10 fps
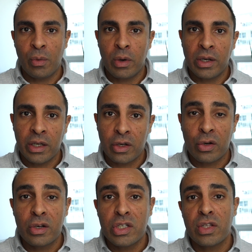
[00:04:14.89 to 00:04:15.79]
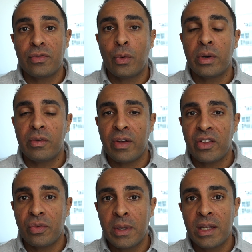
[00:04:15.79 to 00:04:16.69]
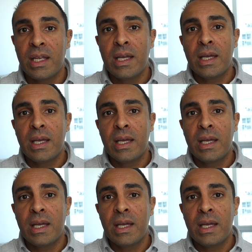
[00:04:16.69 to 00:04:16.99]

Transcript: want to encourage the foreign investment